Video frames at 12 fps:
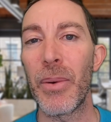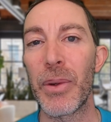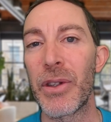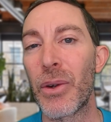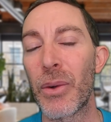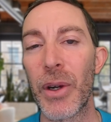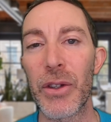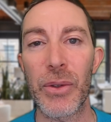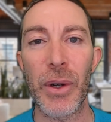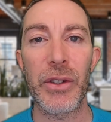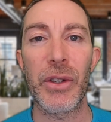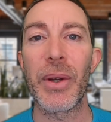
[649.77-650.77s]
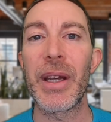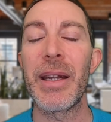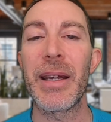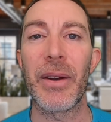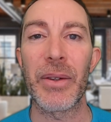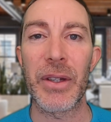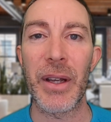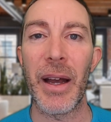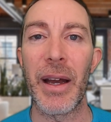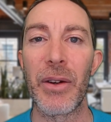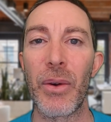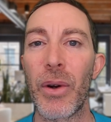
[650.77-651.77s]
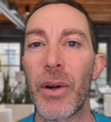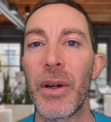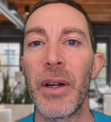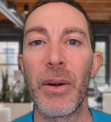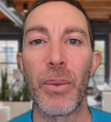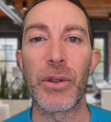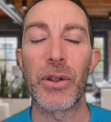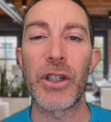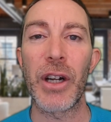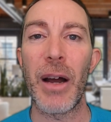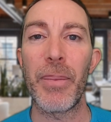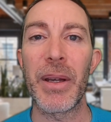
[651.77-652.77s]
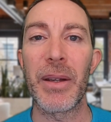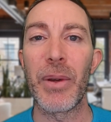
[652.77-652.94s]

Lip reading: when you go to restaurants, you're eating outside, or when you're shopping,